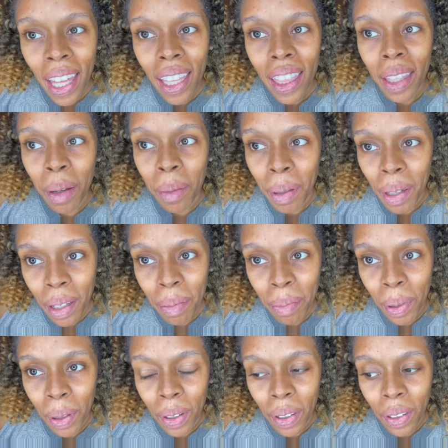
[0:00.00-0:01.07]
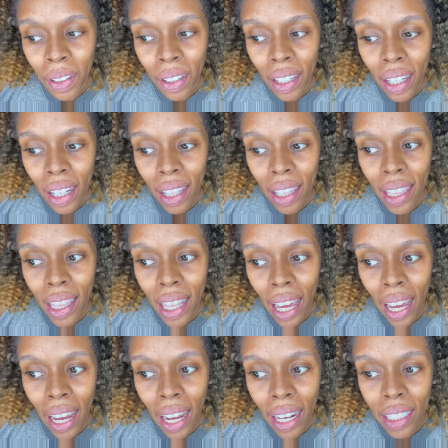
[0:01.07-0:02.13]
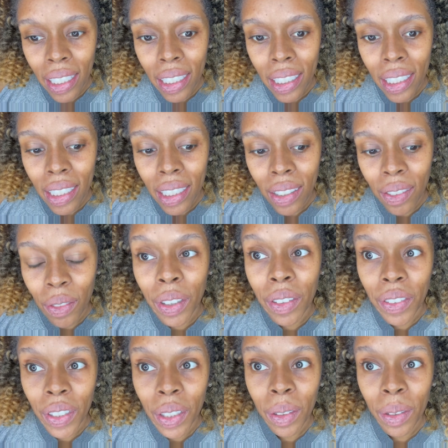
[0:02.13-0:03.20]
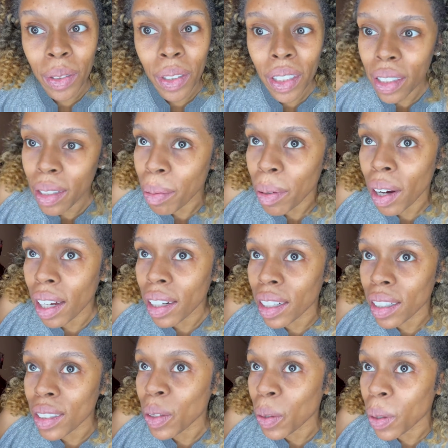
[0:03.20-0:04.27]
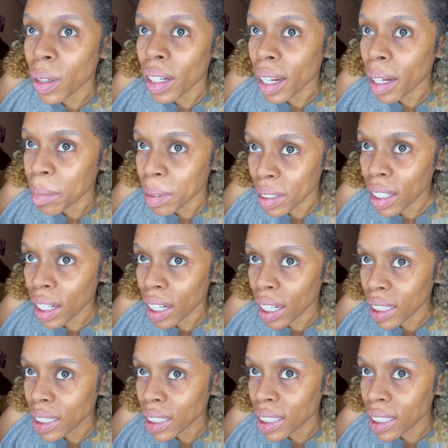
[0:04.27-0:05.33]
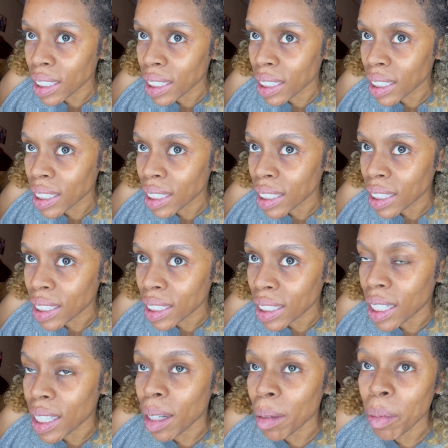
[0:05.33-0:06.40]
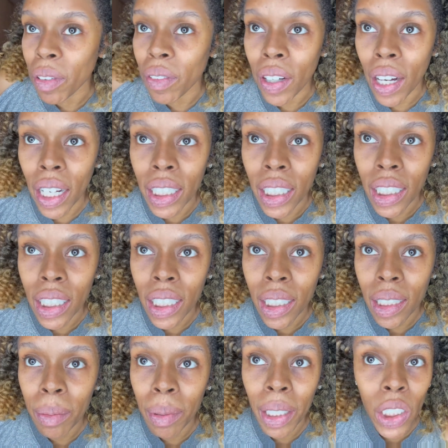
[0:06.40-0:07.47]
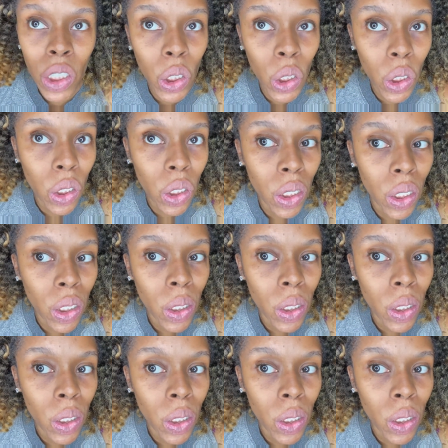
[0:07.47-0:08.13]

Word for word: the people that reviewed the product on Amazon and that provided pictures